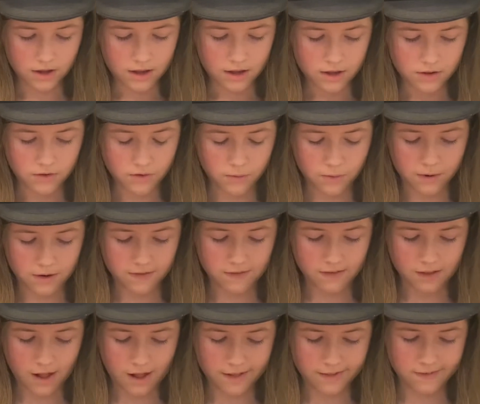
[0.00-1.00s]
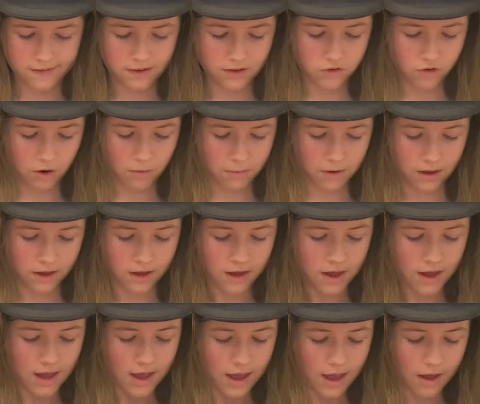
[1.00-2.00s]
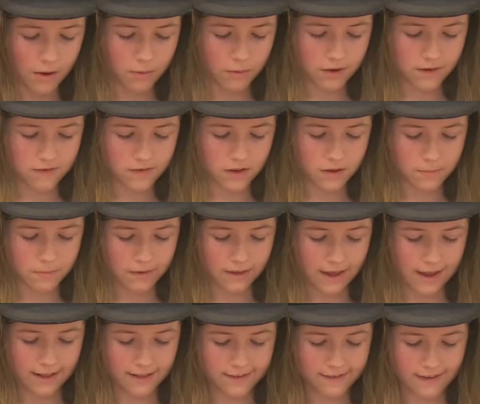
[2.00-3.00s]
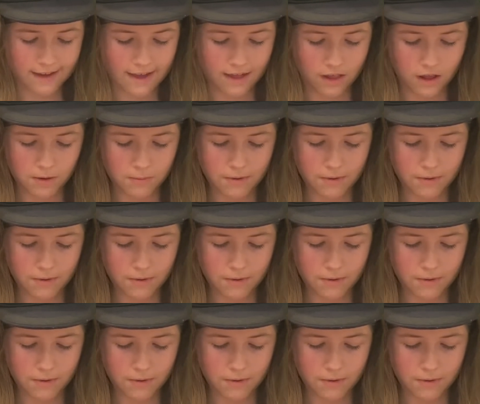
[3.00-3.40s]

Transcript: towards Nazi Germany. It wasn't plain sailing,